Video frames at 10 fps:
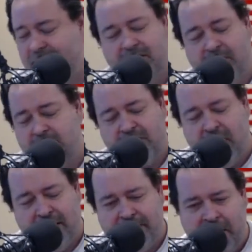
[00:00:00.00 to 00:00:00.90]
or
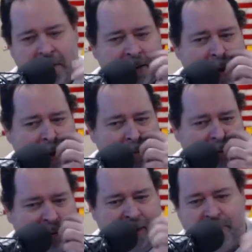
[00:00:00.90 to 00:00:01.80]
chocolate milk, and
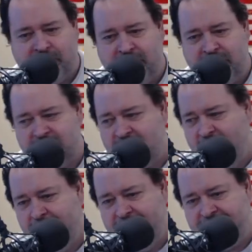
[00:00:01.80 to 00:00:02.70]
we'll do
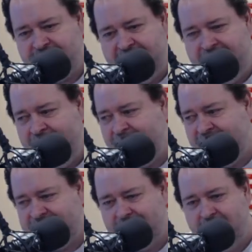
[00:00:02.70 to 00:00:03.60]
strawberry jam
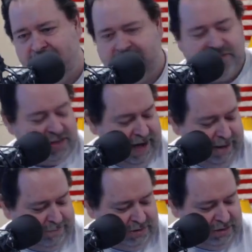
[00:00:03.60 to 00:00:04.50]
and some other
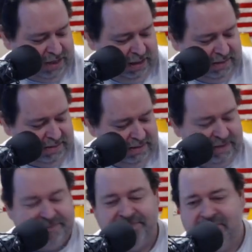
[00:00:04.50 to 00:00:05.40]
jams and jellies
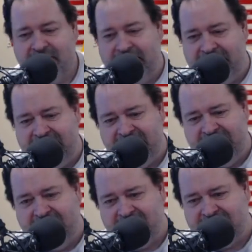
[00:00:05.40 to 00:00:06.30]
and
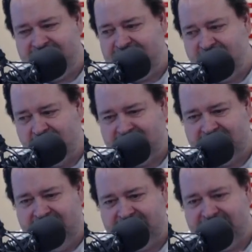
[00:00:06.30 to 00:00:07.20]
anything else that he tosses
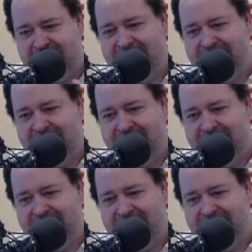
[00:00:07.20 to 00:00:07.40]
at us.